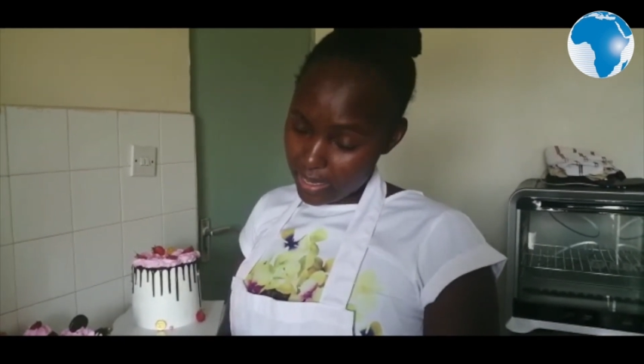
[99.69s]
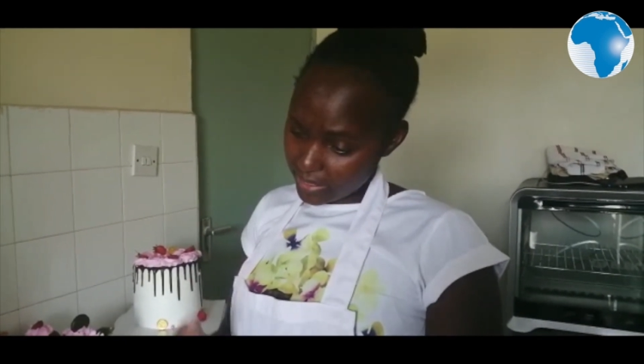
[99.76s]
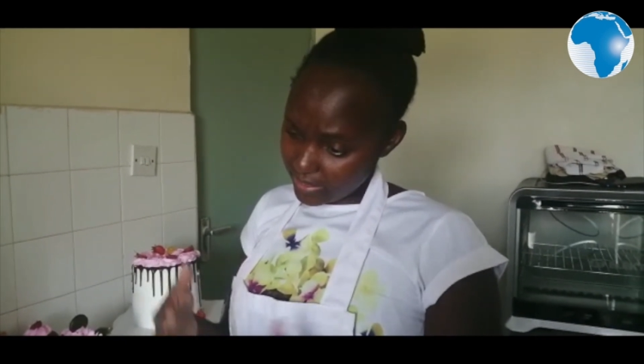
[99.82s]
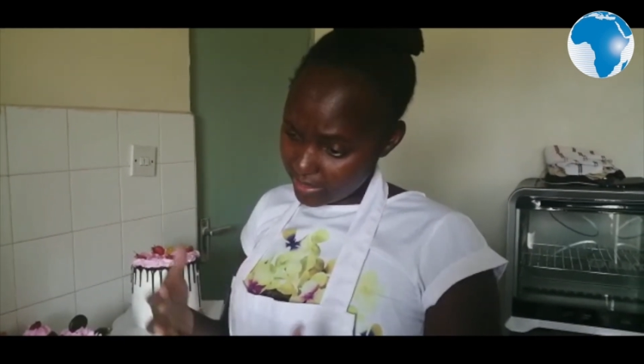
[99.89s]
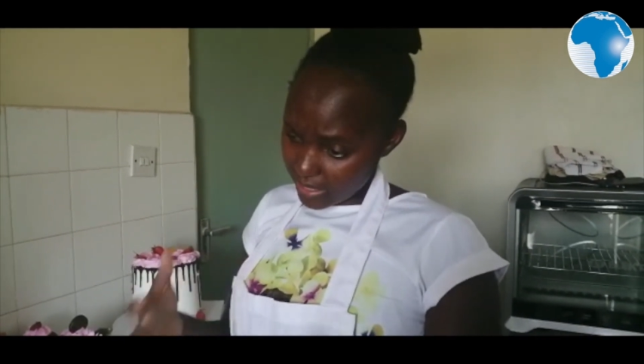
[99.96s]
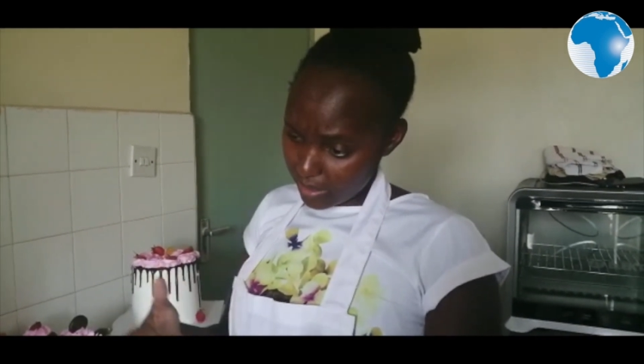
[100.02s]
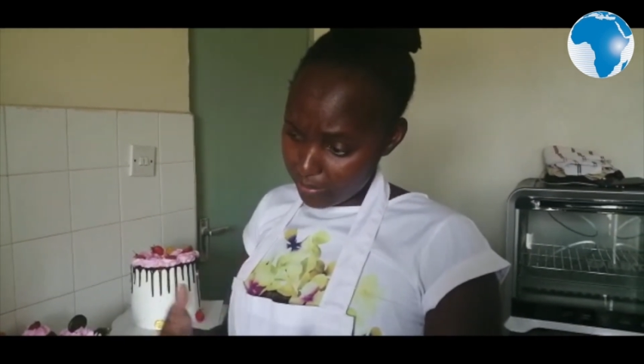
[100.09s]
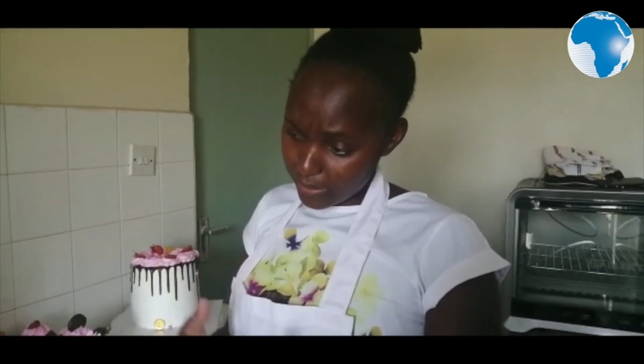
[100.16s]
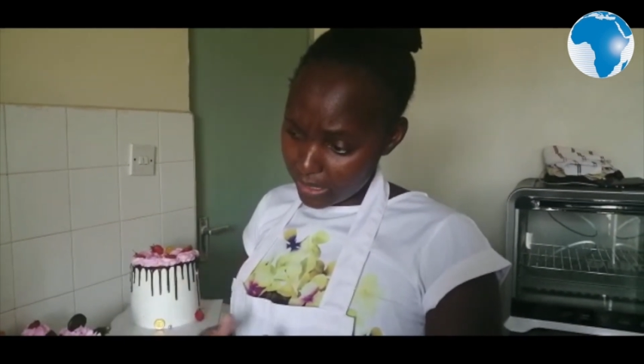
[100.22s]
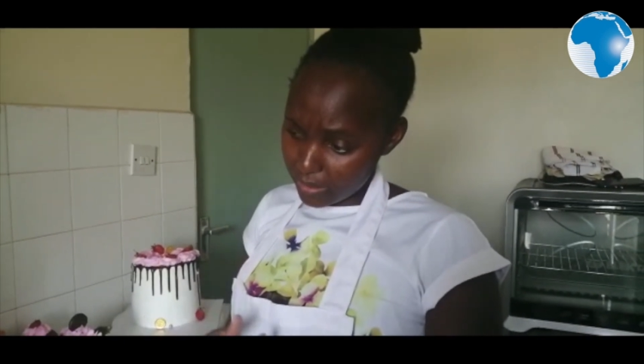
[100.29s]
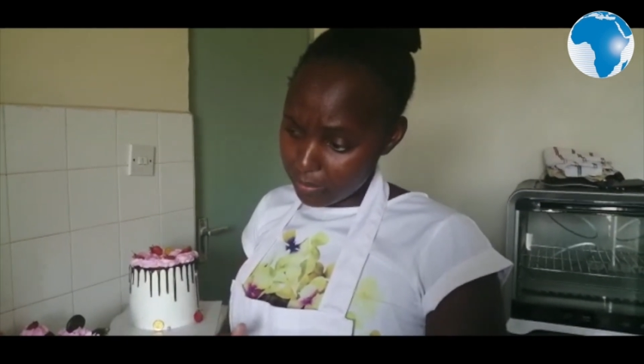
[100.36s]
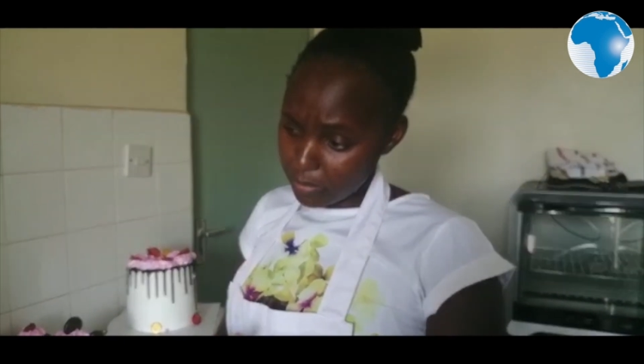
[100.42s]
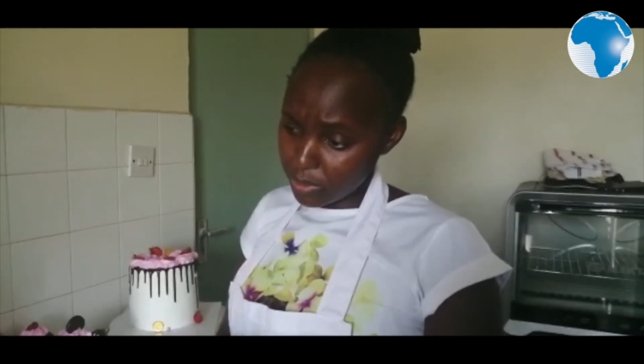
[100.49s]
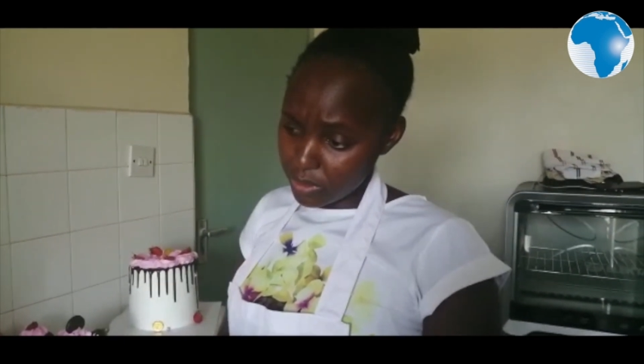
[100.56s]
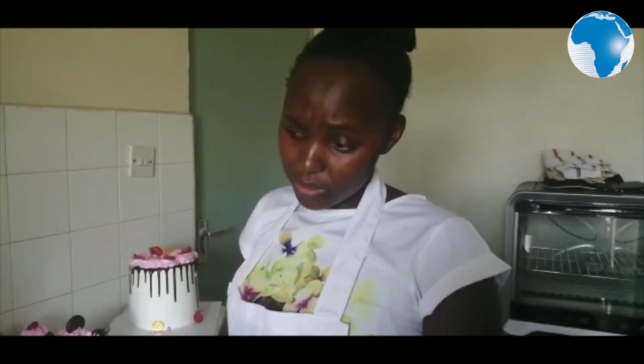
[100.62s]
I sell
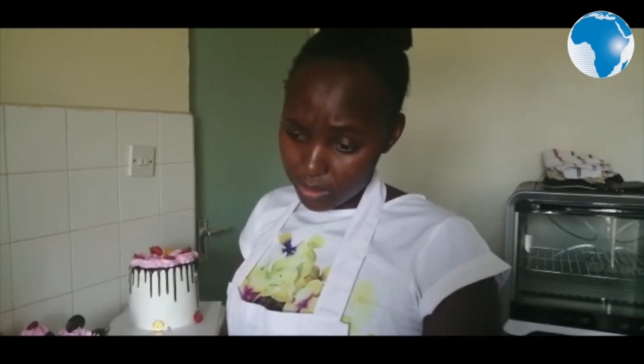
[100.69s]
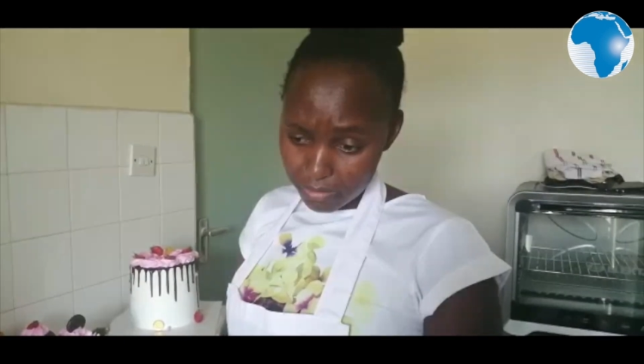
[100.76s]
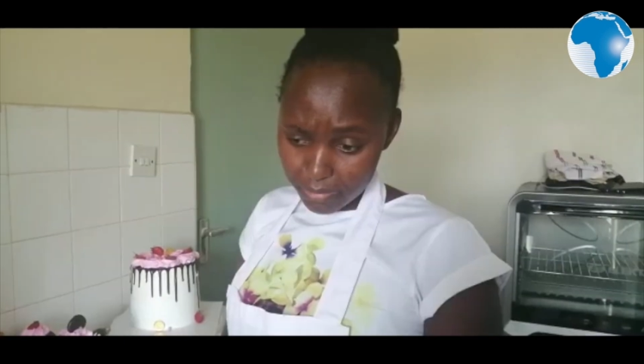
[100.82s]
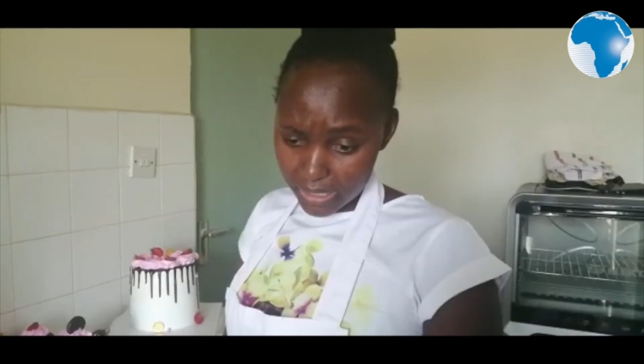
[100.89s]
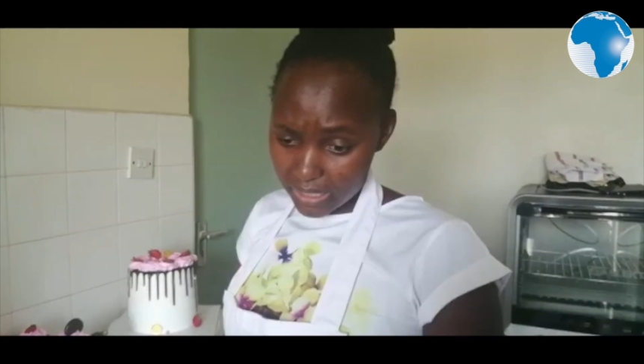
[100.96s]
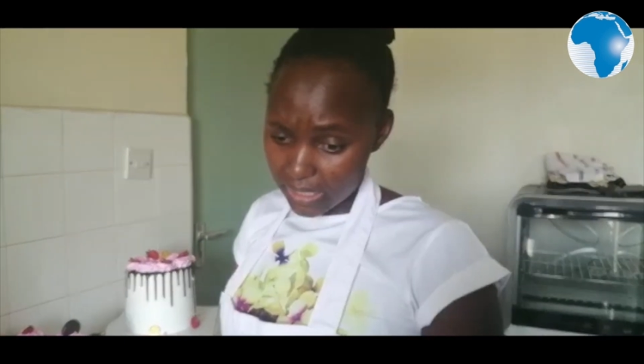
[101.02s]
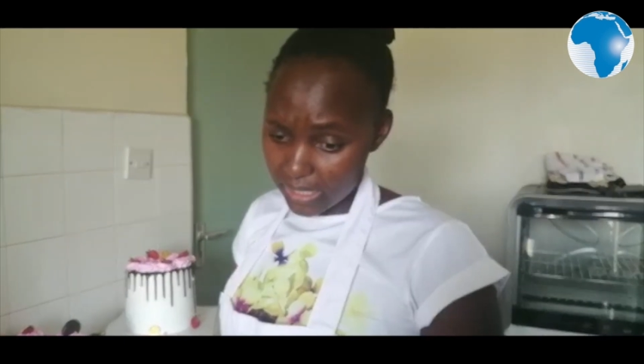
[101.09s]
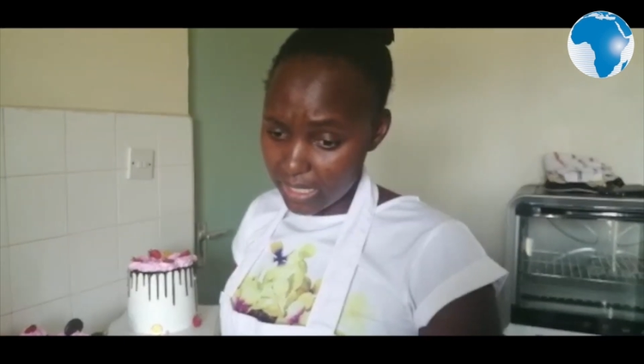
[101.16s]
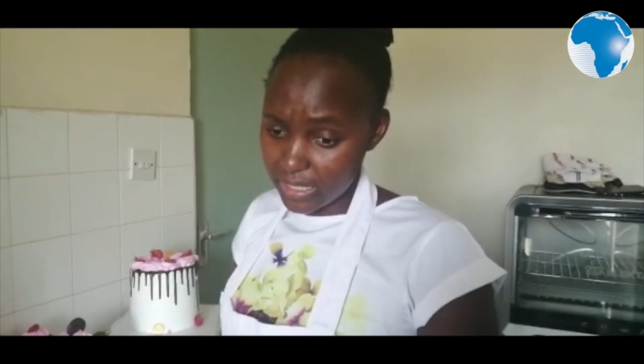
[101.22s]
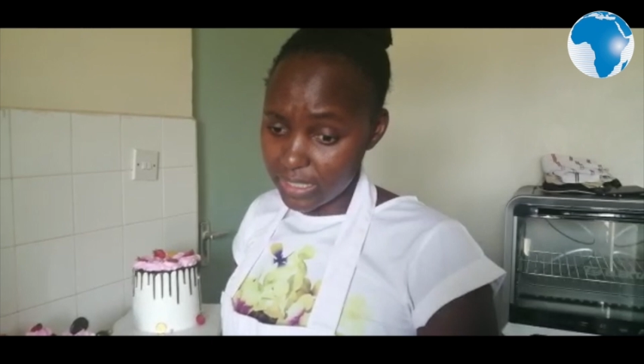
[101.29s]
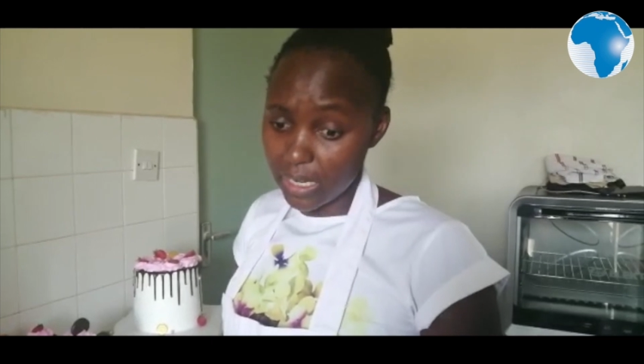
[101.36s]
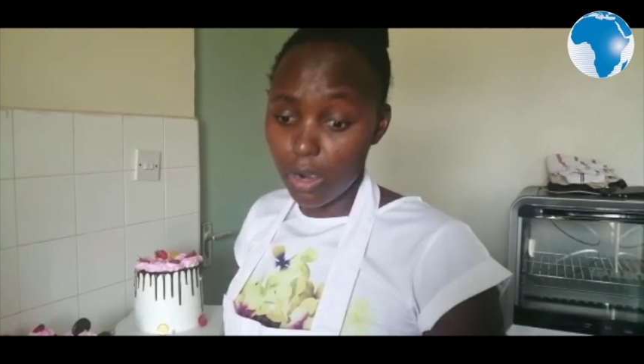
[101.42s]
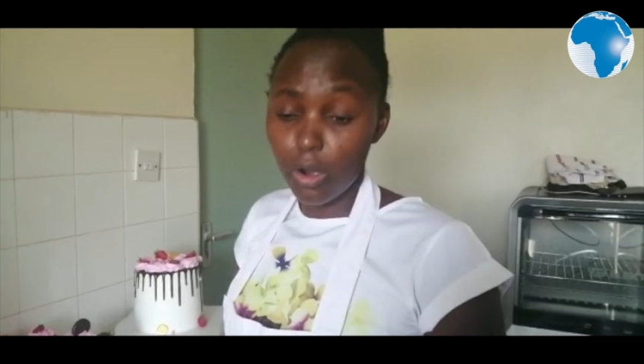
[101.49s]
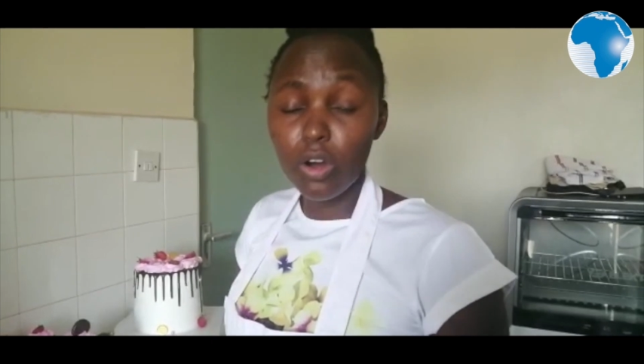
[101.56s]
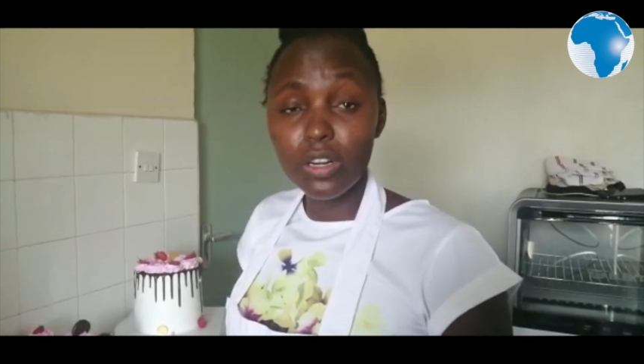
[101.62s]
most of my clients
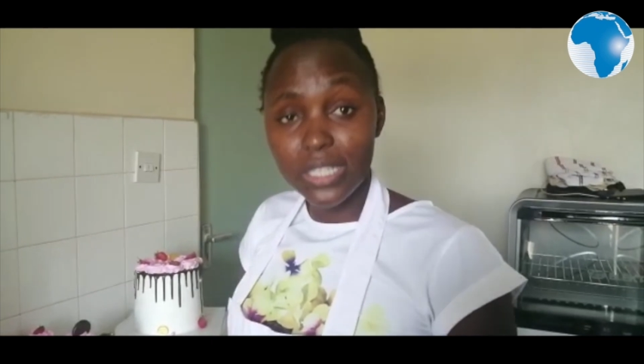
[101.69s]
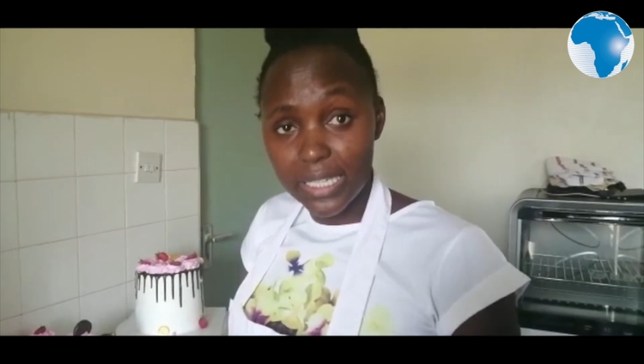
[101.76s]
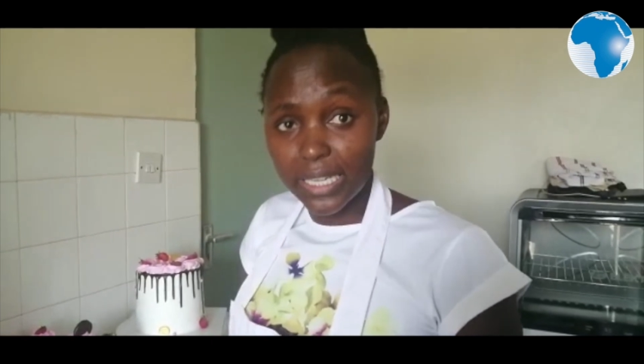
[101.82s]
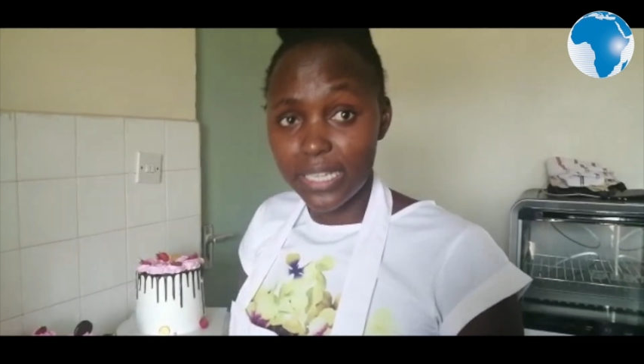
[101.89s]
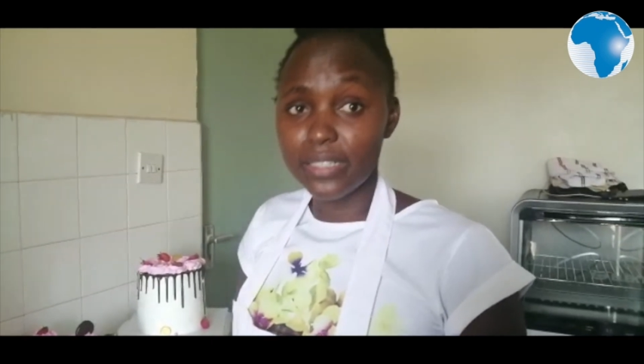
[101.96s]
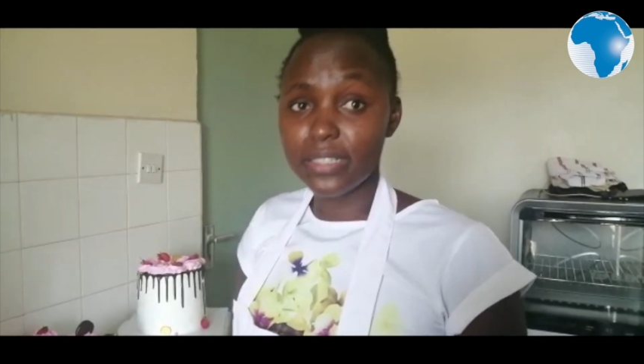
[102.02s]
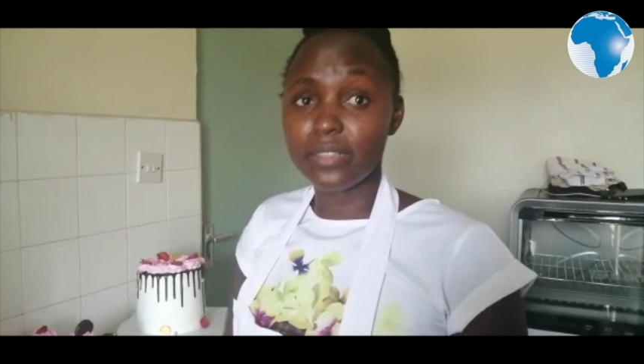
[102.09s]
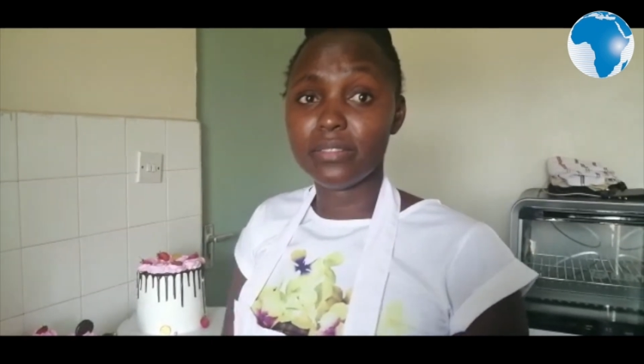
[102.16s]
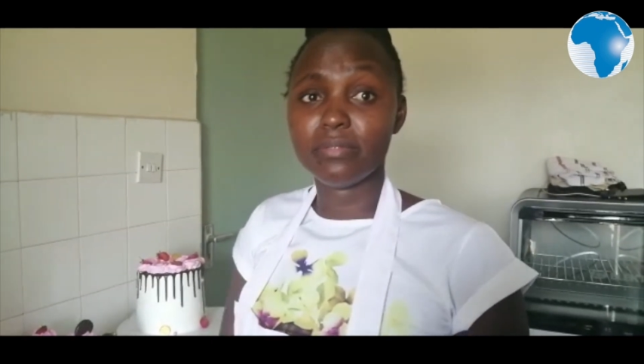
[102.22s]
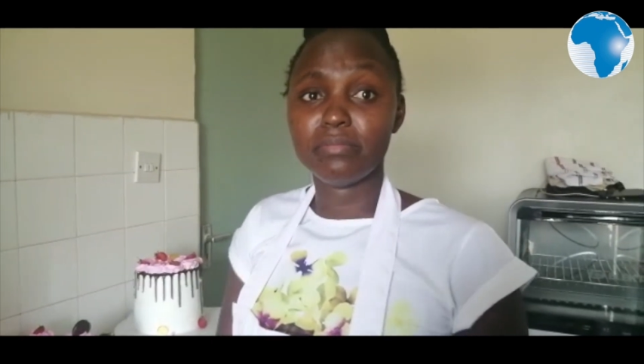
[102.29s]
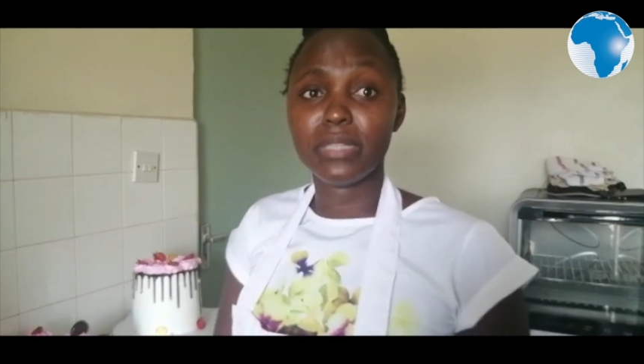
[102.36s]
are online.